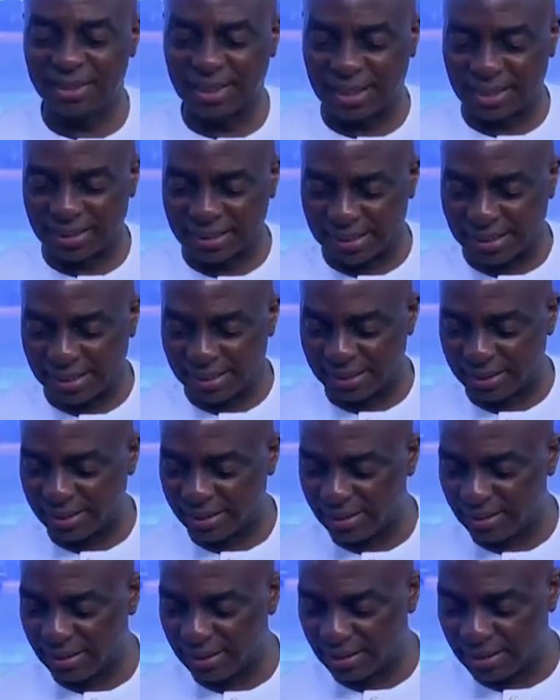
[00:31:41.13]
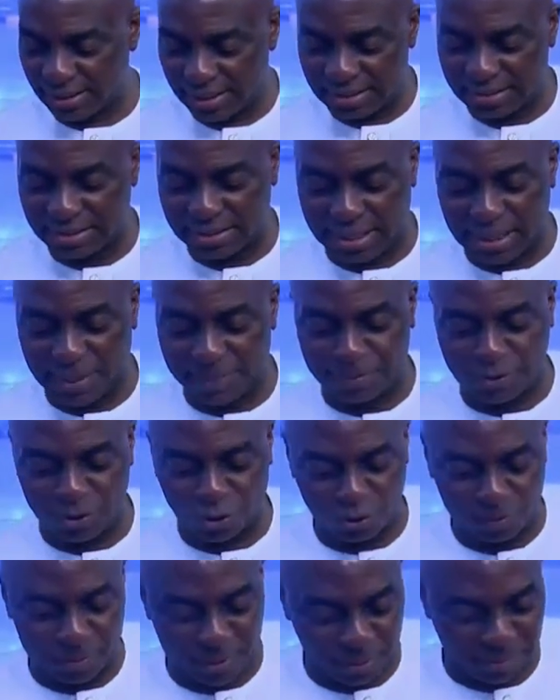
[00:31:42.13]
And then this keeps
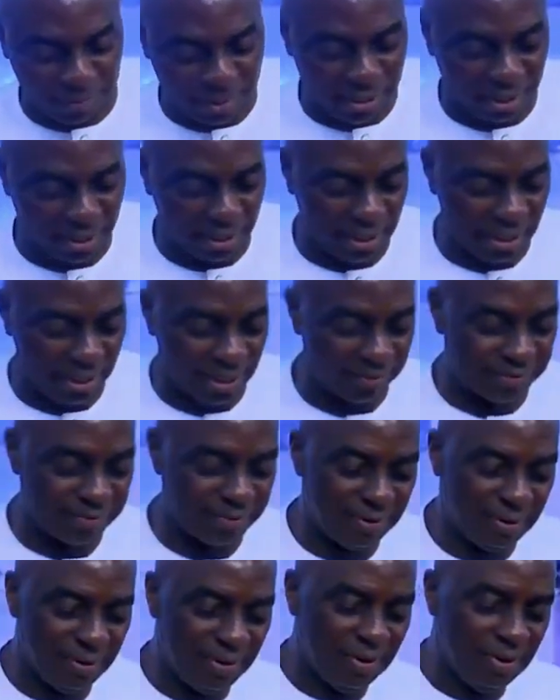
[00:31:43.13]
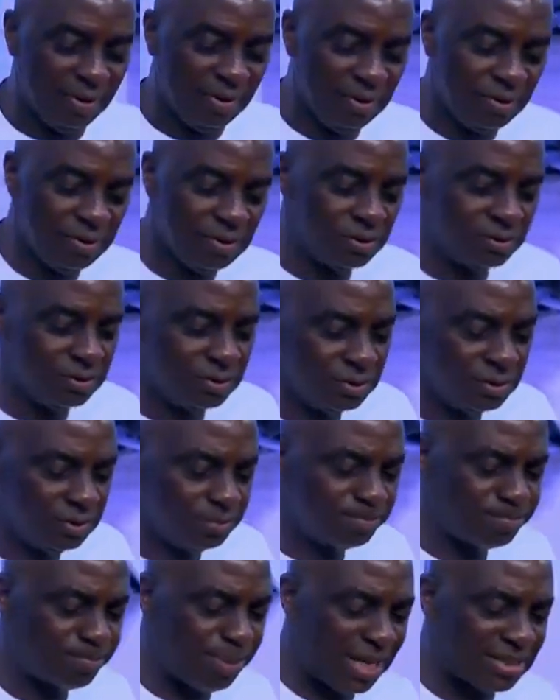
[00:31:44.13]
your spirit man alive.
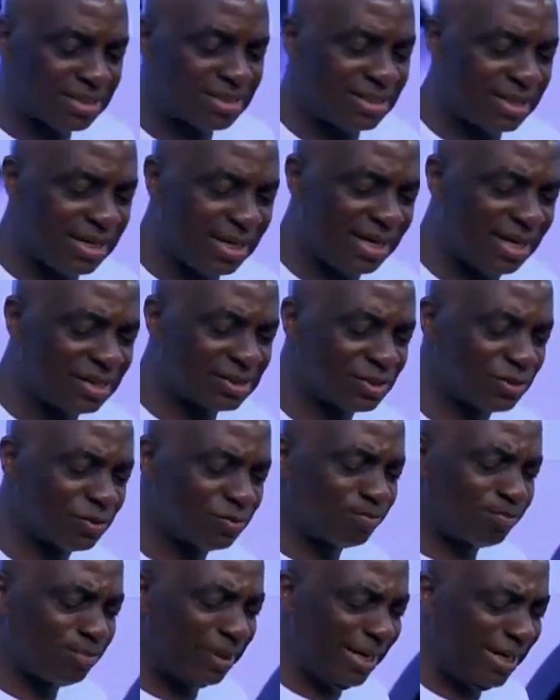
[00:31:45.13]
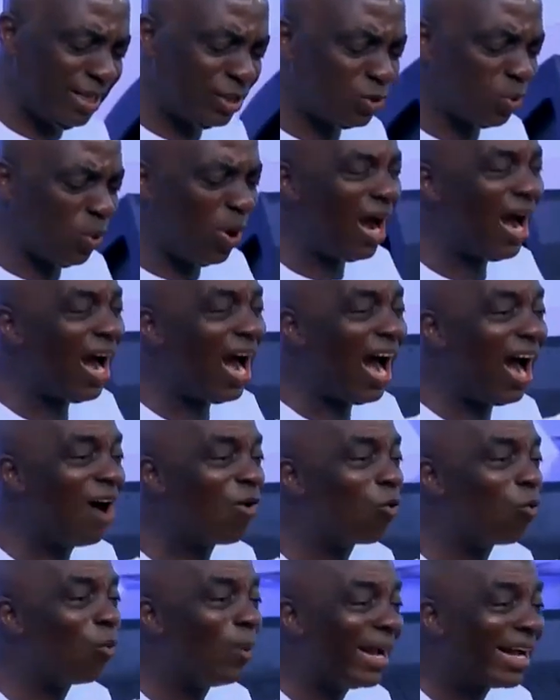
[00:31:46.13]
Personal spiritual
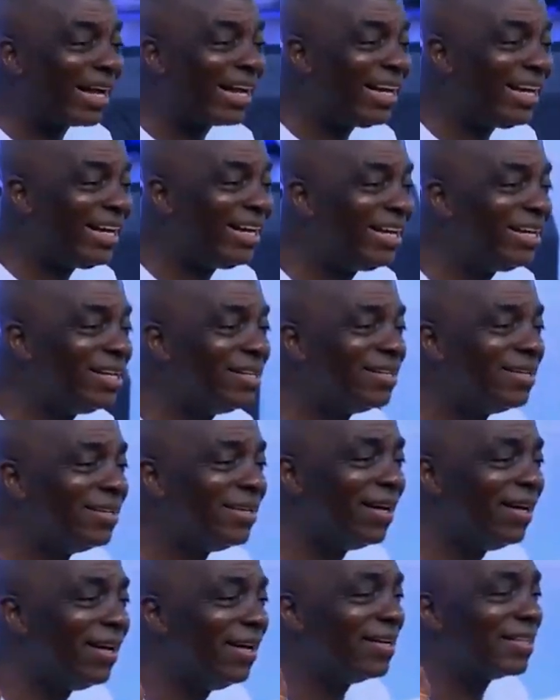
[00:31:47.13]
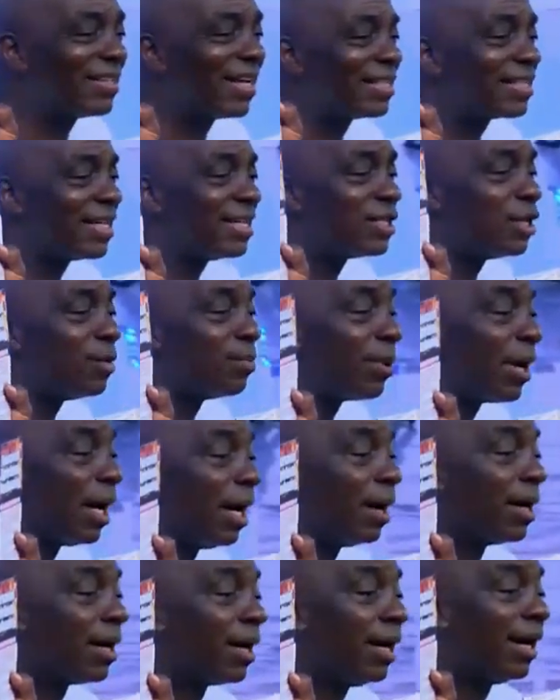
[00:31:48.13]
awakening intercessory
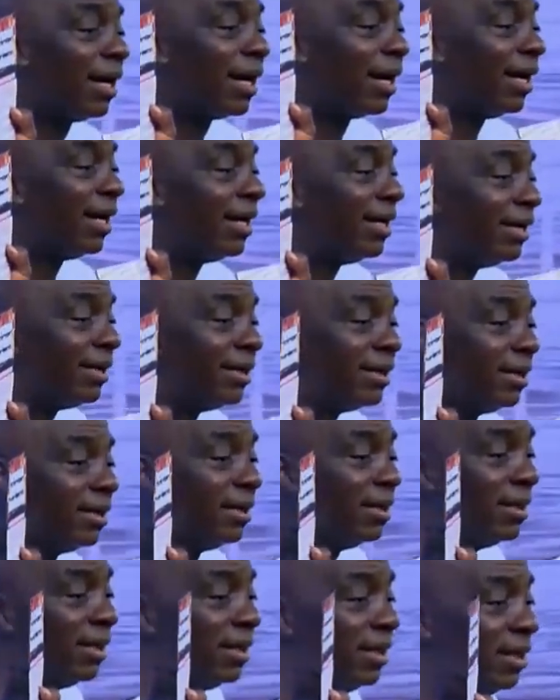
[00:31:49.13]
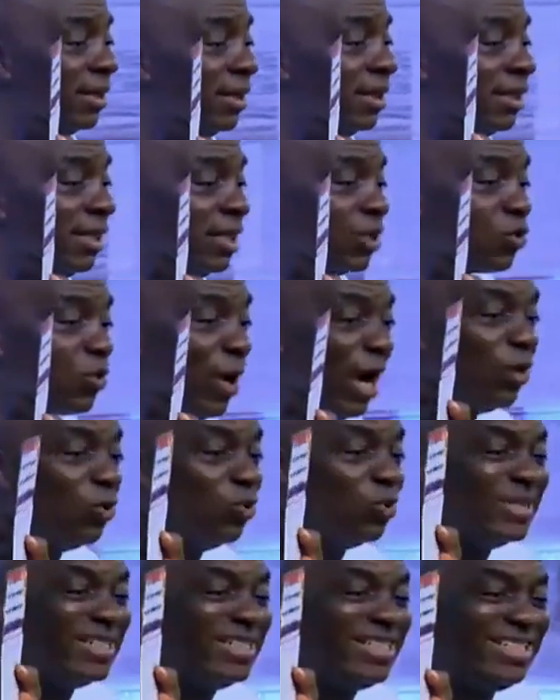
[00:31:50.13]
prayer guideline. This where
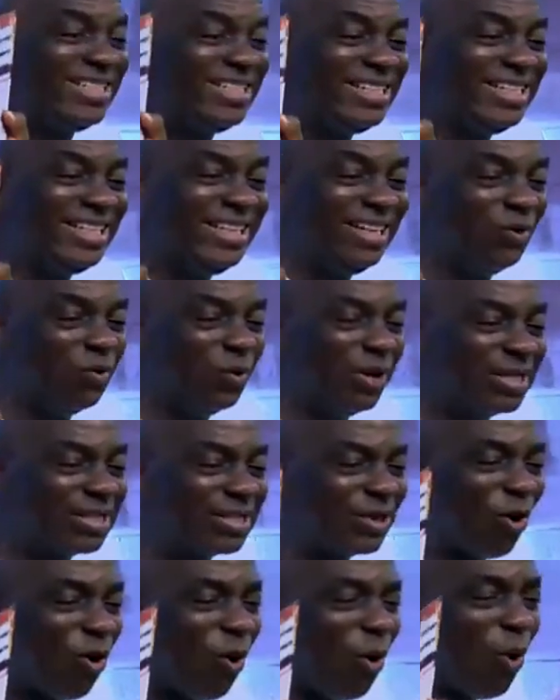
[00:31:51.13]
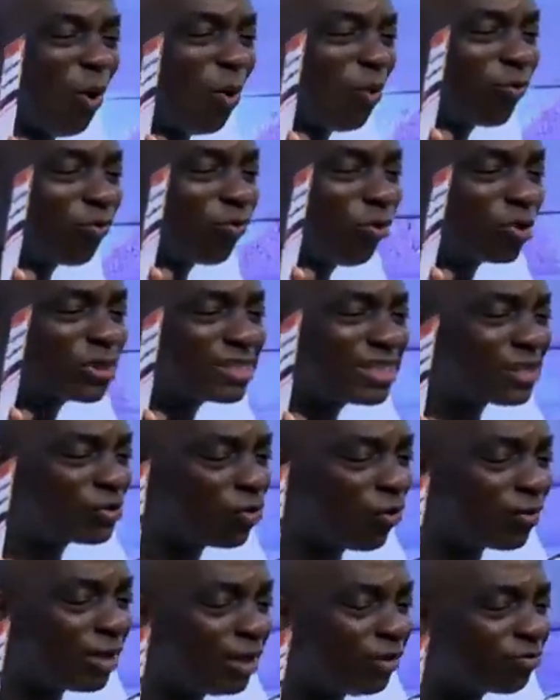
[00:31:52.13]
you deal with all
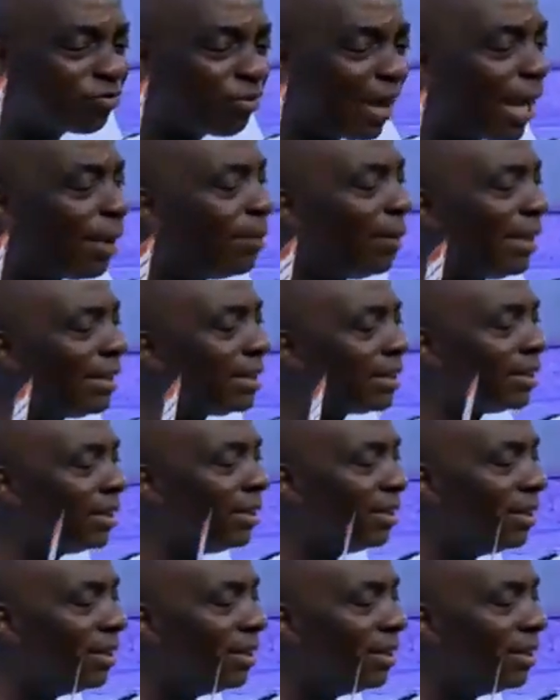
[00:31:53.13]
forces of defilement.